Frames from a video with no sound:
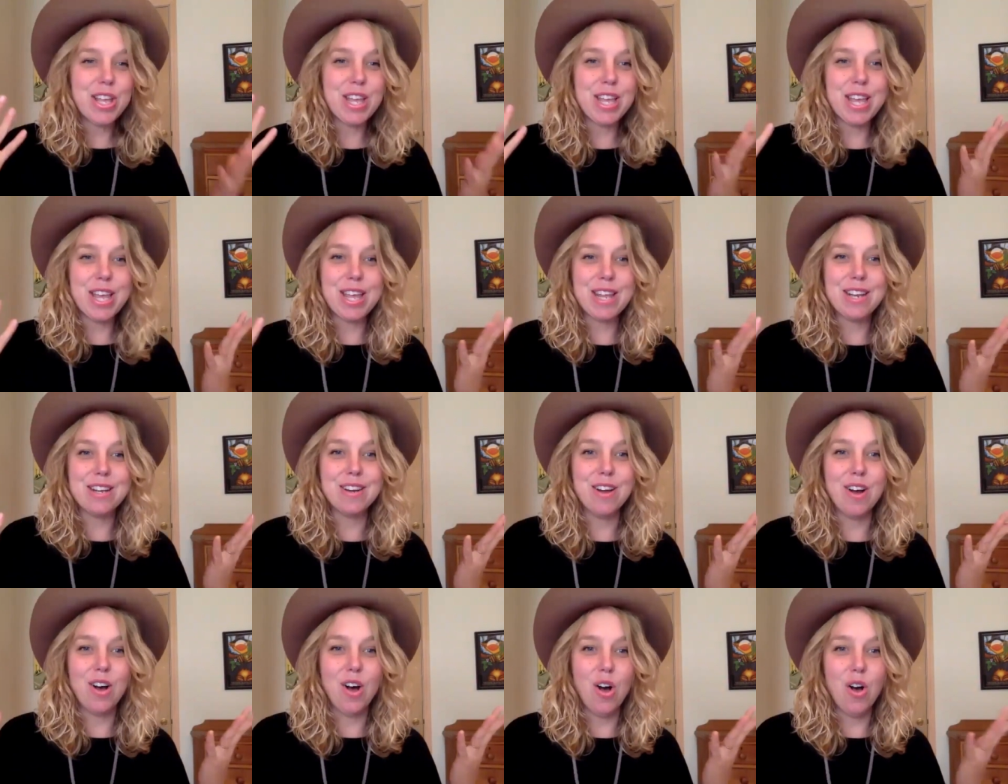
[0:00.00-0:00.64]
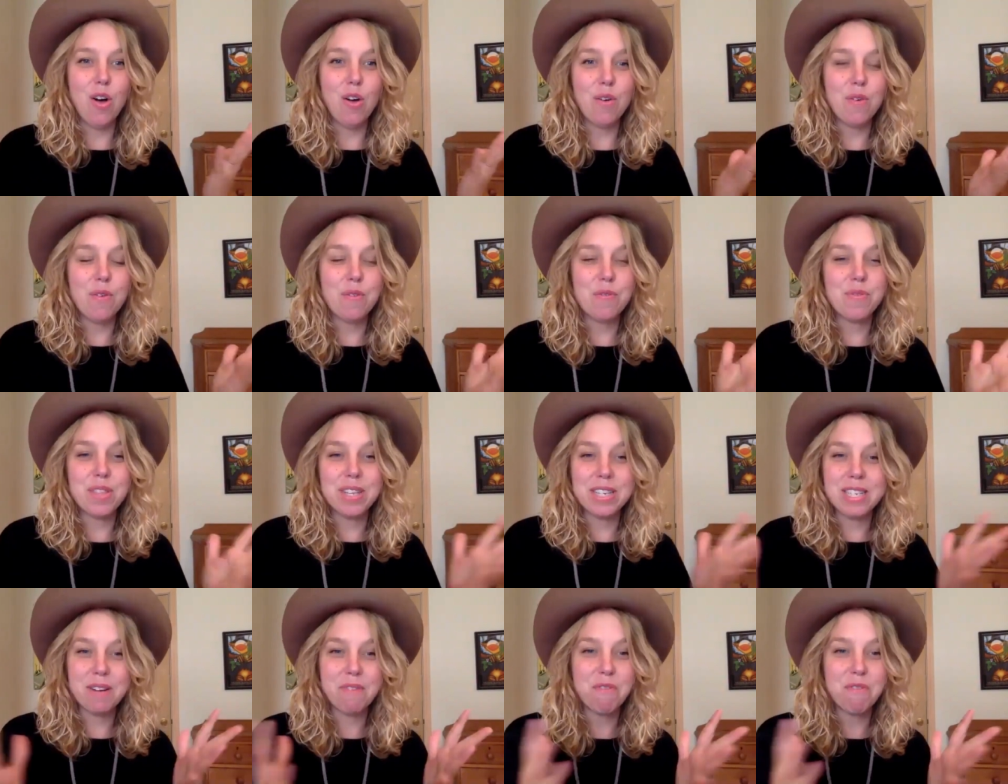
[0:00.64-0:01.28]
and all of
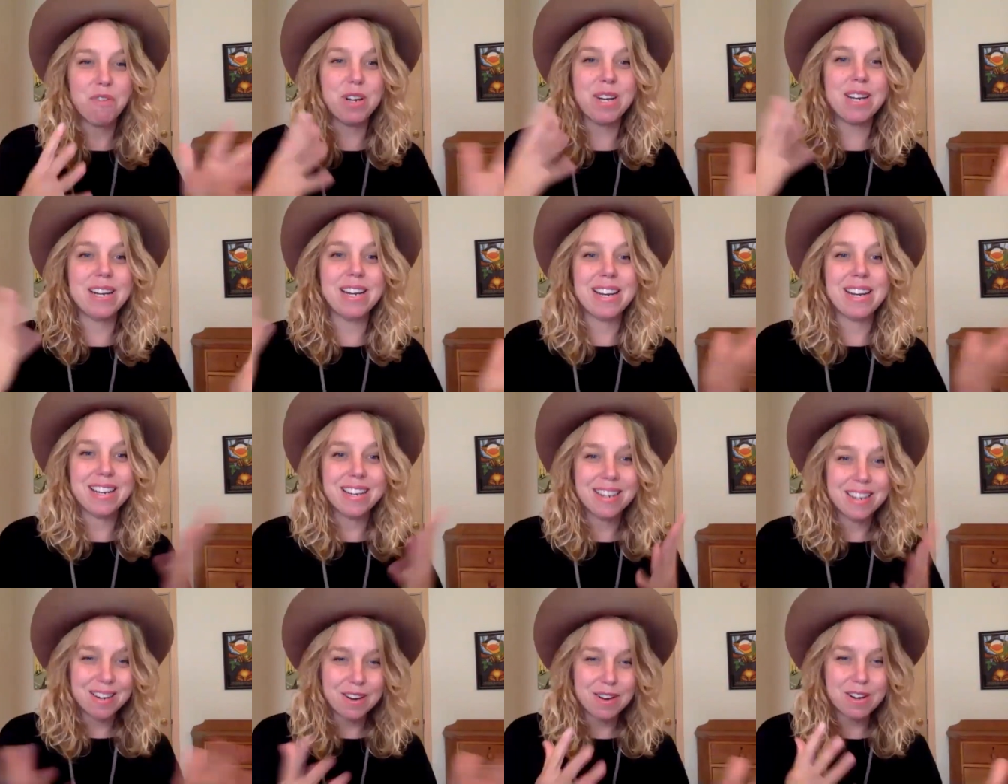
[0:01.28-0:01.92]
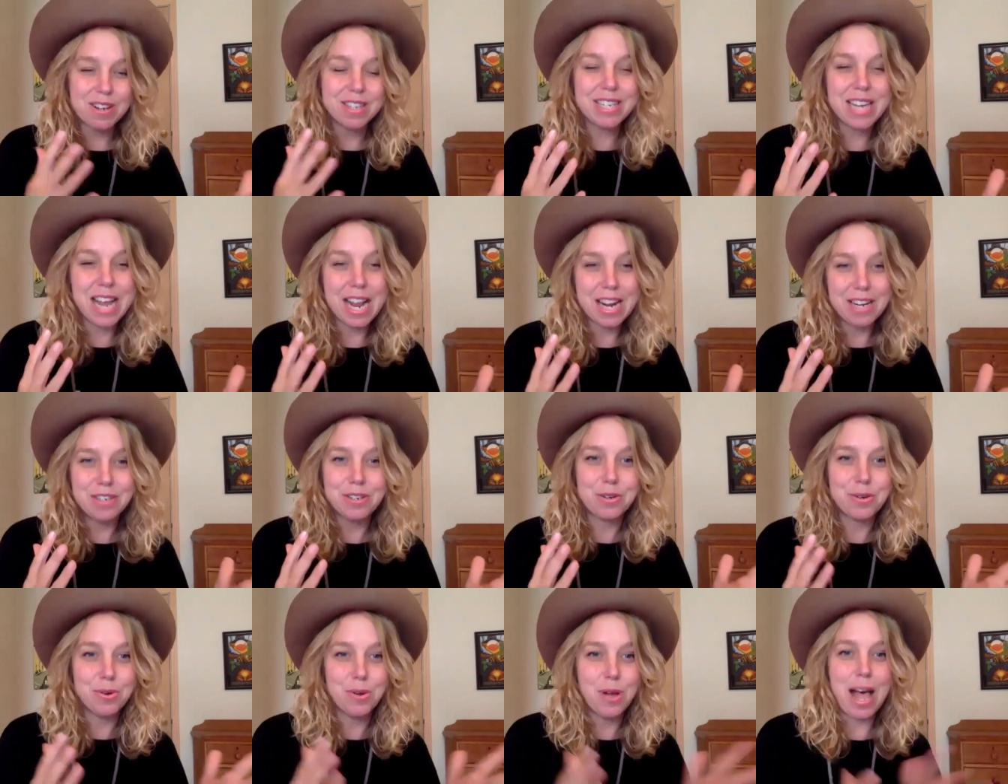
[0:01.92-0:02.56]
the different
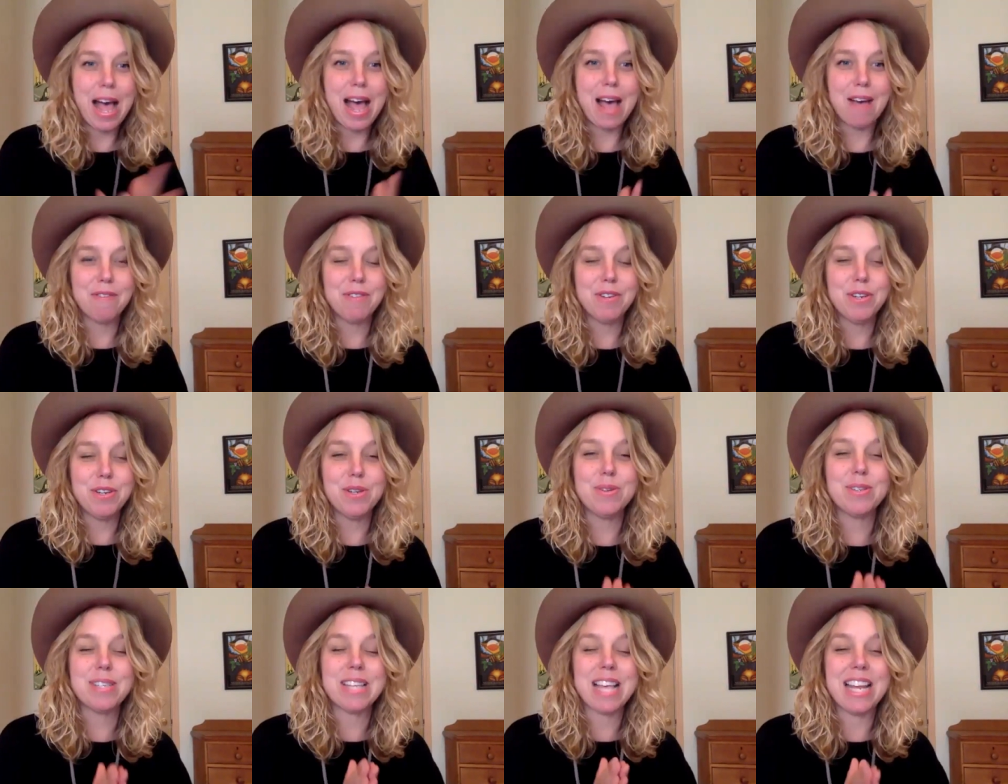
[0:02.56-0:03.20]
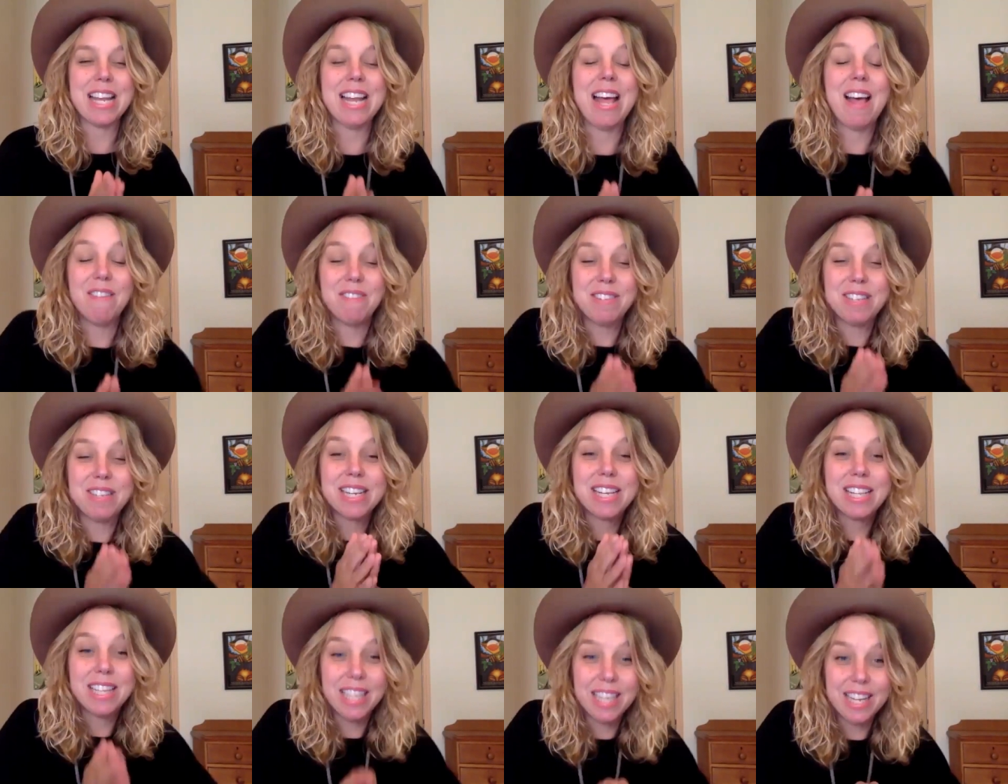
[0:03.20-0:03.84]
technical avenues and have
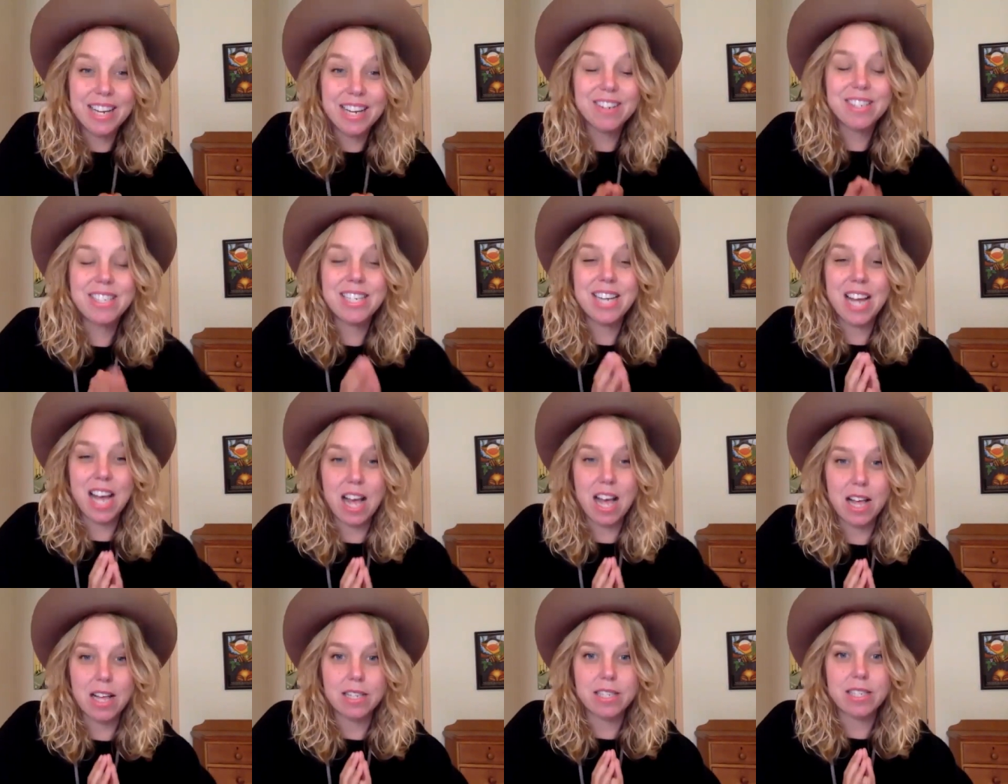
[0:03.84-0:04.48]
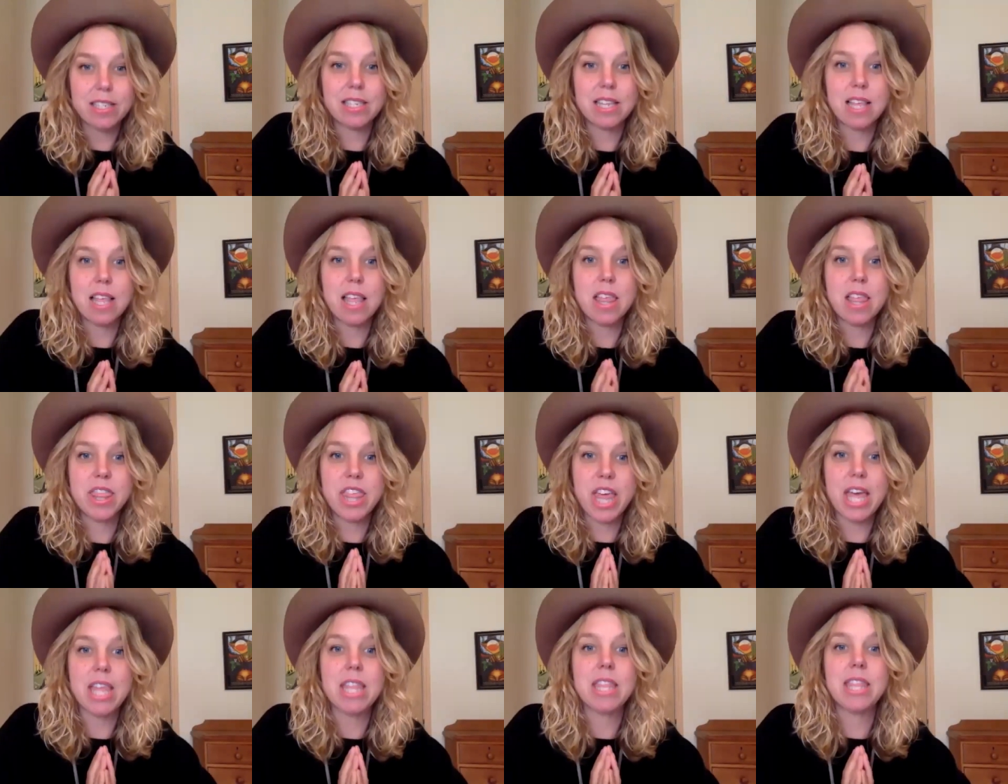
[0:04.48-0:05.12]
declared to us
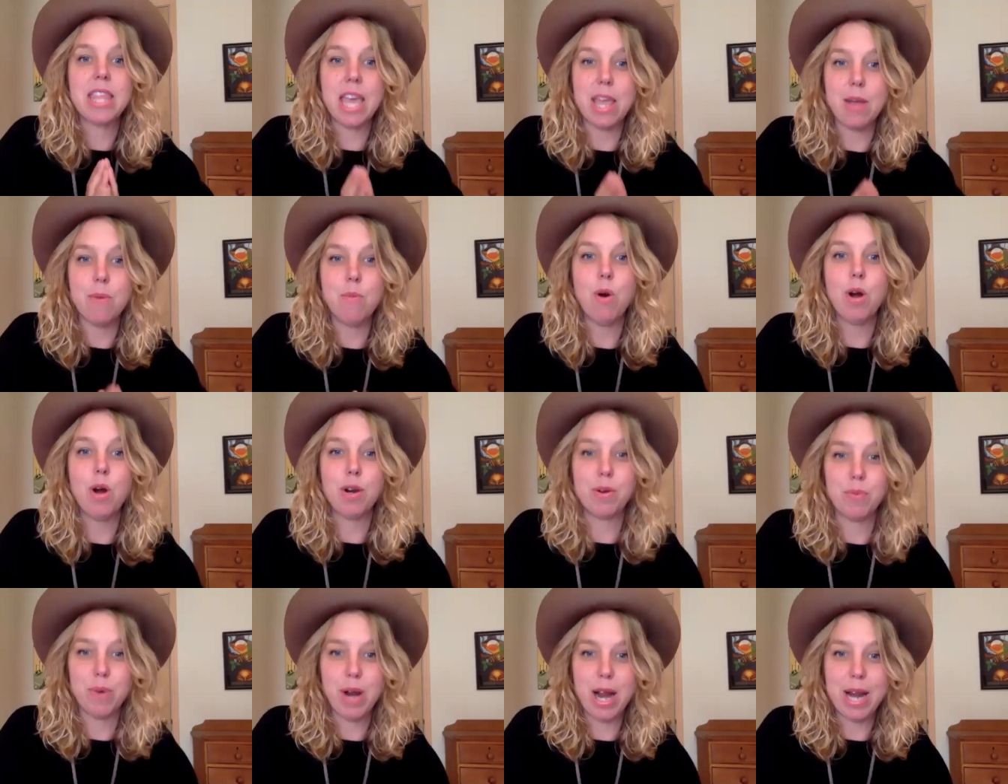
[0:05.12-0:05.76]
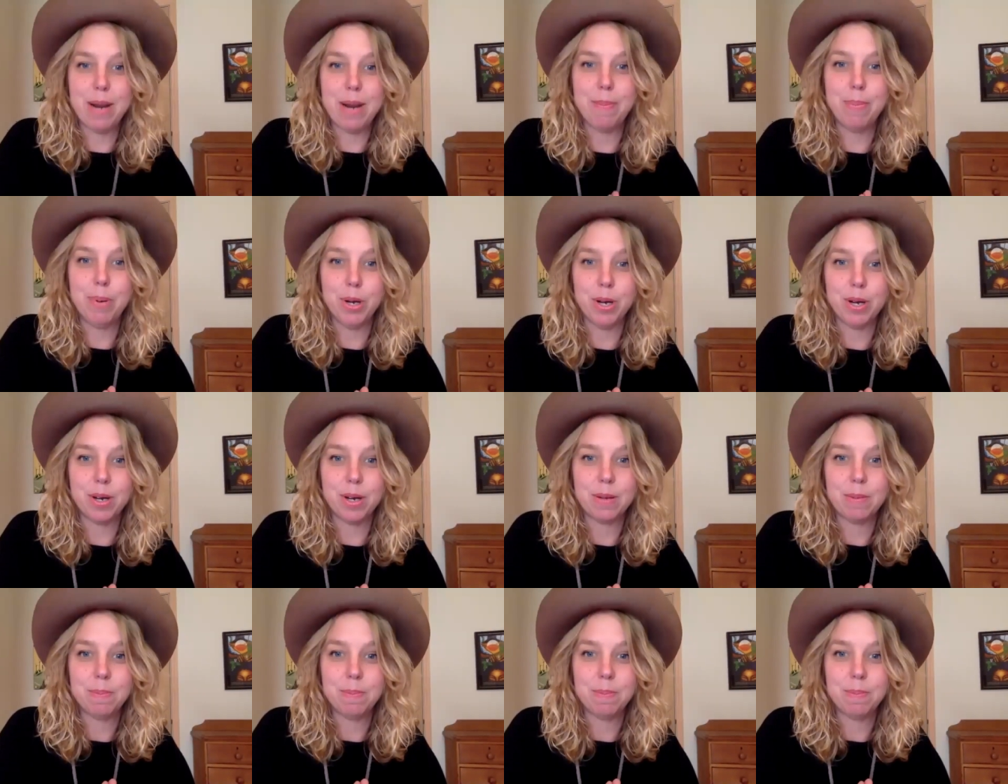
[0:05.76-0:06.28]
that they want to write a book.